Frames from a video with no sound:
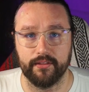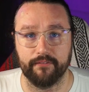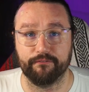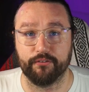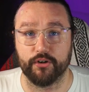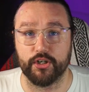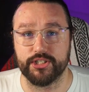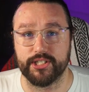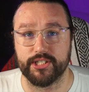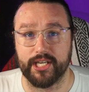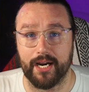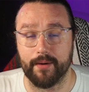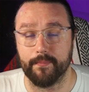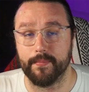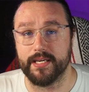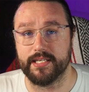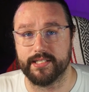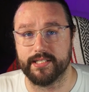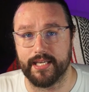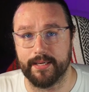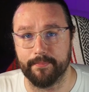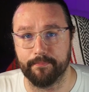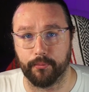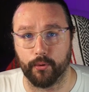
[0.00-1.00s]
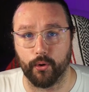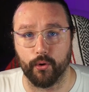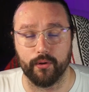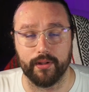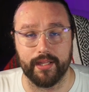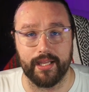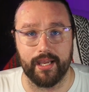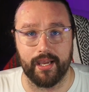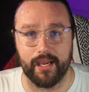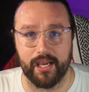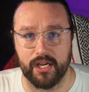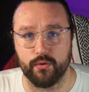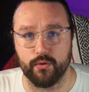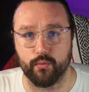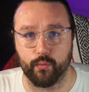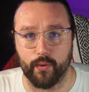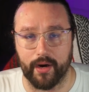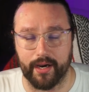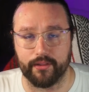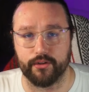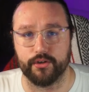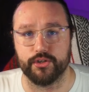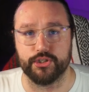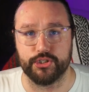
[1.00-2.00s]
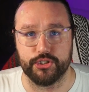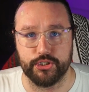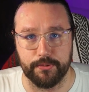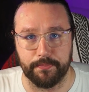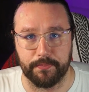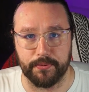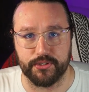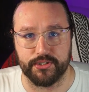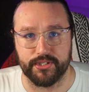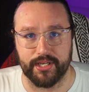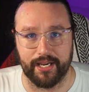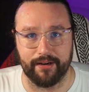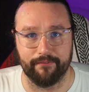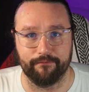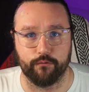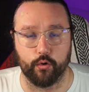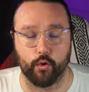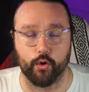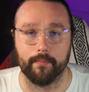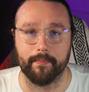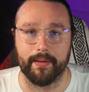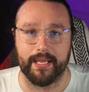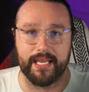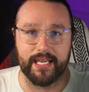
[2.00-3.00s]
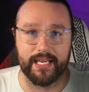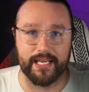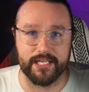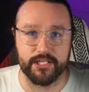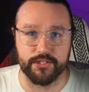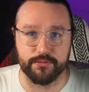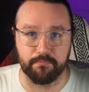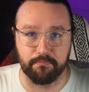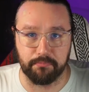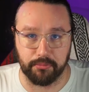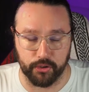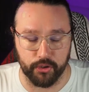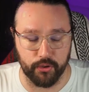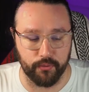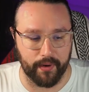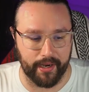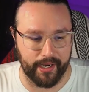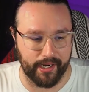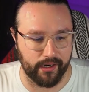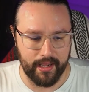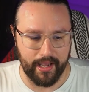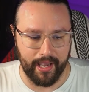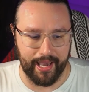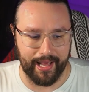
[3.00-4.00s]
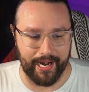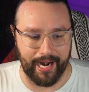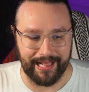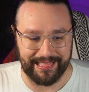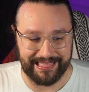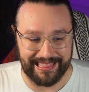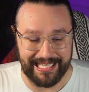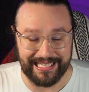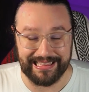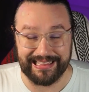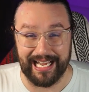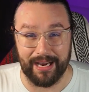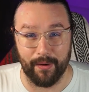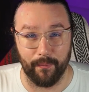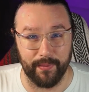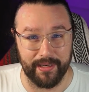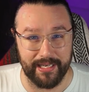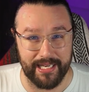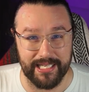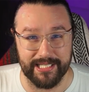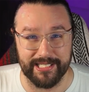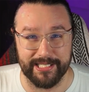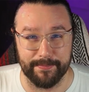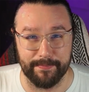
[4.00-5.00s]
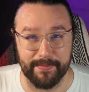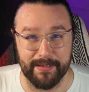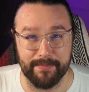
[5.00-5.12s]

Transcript: first time we see Broly in regular Super Saiyan form, he is blue haired, and I think that one needs to be